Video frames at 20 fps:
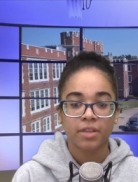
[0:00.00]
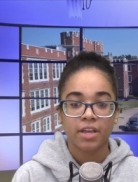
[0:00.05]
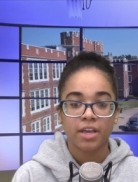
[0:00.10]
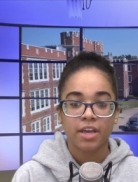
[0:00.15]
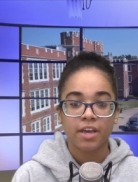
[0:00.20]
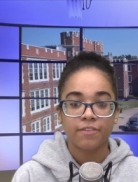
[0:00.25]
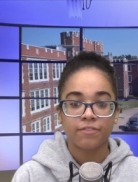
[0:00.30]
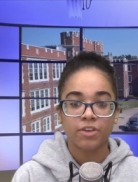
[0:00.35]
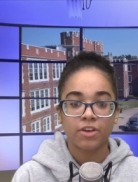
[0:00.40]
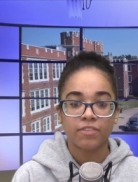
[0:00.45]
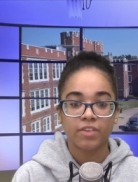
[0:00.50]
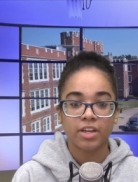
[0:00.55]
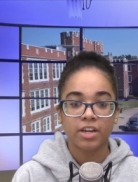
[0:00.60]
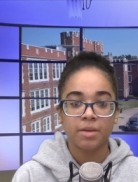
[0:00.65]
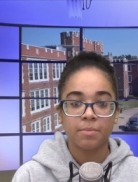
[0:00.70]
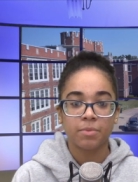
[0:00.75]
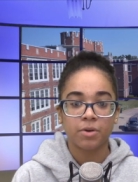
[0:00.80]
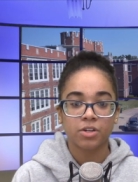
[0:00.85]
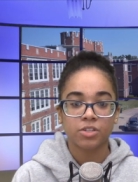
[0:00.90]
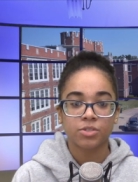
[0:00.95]
If you have
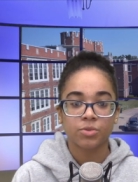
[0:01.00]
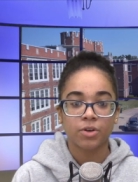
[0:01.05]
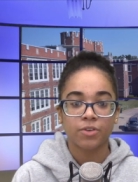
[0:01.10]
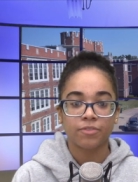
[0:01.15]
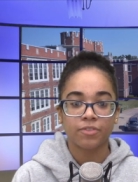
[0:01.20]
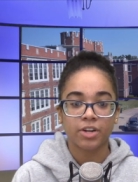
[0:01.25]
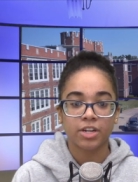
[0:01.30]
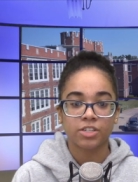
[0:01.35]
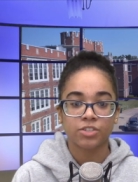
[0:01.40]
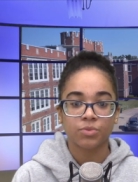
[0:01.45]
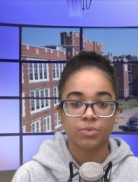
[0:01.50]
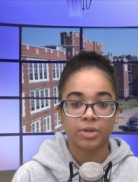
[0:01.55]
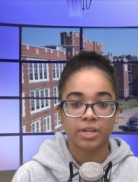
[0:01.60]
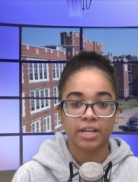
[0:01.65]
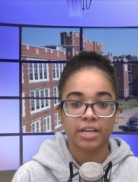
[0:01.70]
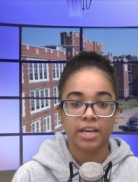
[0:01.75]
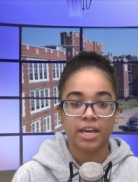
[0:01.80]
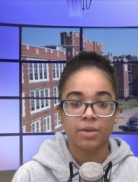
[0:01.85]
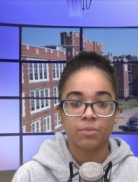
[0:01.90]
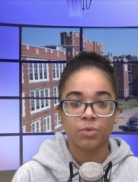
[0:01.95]
any books you are finished
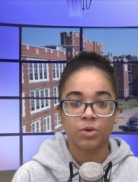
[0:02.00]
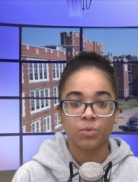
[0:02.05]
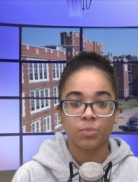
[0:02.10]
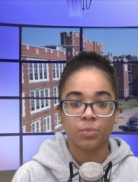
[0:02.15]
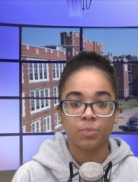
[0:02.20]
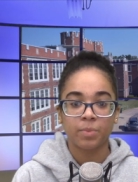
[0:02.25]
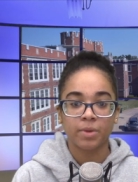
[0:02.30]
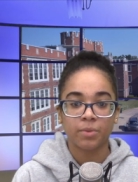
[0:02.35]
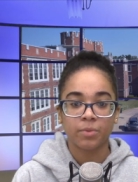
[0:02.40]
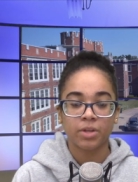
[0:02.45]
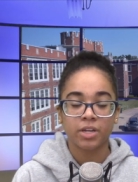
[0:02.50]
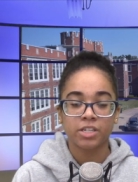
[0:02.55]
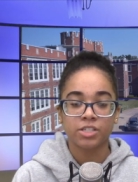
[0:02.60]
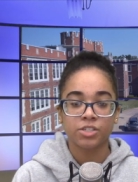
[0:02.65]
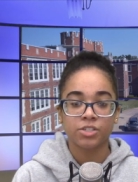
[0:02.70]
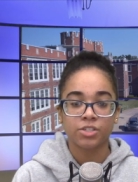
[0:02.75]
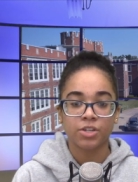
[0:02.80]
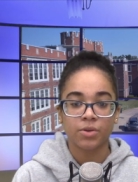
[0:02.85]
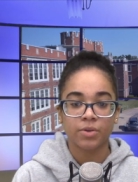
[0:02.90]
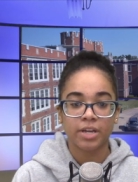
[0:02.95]
reading and would be willing
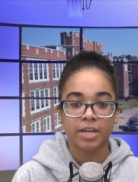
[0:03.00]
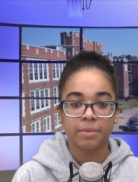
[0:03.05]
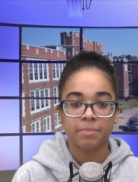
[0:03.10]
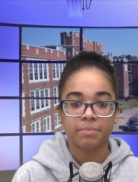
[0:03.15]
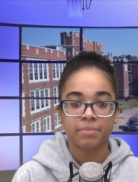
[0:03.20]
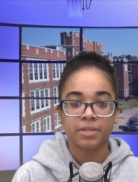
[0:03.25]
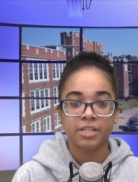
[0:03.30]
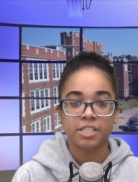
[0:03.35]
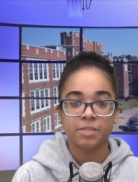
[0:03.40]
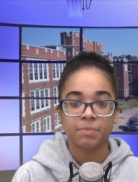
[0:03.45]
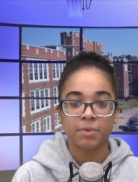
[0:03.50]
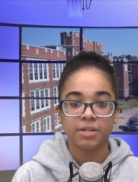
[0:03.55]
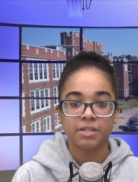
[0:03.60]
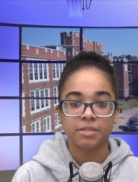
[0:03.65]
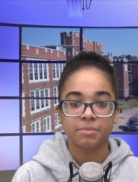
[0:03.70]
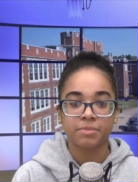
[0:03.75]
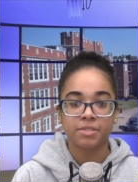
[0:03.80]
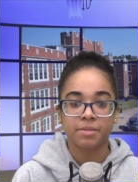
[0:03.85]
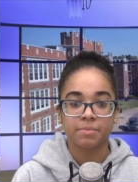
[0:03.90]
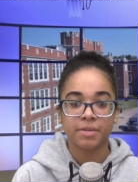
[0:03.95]
to donate, please bring
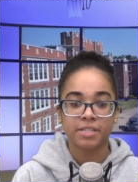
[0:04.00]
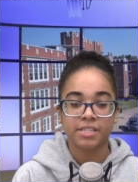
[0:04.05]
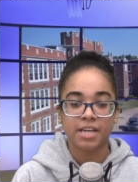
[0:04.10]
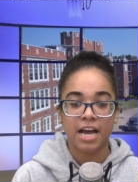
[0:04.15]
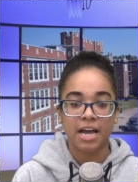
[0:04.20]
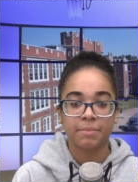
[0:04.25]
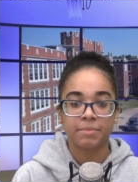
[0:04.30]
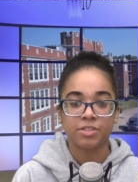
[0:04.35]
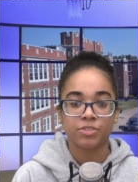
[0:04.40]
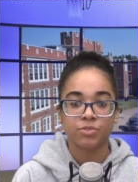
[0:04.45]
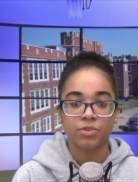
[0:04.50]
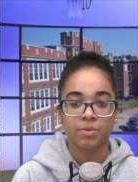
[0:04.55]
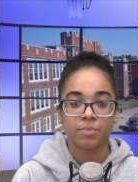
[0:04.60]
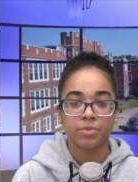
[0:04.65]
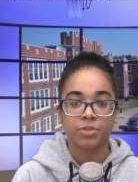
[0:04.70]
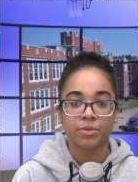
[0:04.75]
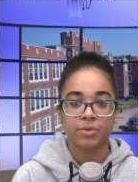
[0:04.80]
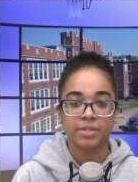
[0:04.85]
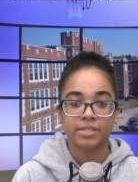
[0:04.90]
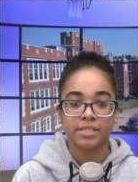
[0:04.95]
them to Miss Hyman's room,
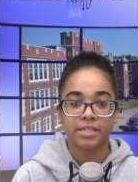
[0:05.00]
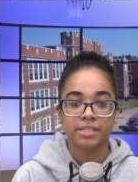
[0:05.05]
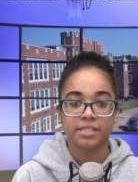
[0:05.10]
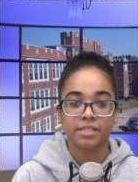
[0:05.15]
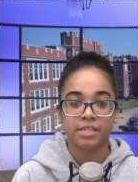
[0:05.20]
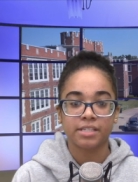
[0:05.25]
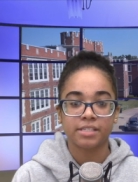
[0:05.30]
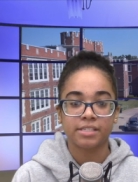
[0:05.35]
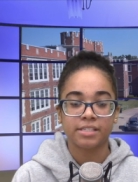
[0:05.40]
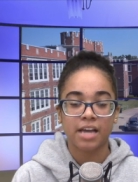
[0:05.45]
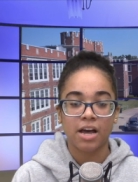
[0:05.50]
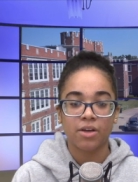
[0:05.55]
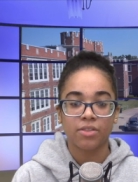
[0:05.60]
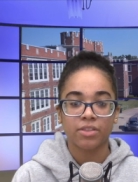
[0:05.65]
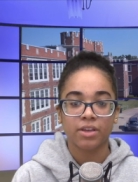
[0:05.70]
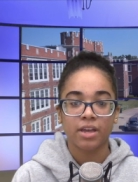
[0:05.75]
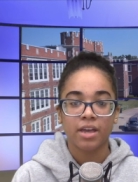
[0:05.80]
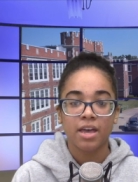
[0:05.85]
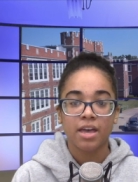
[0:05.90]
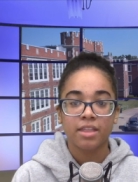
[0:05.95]
316 South.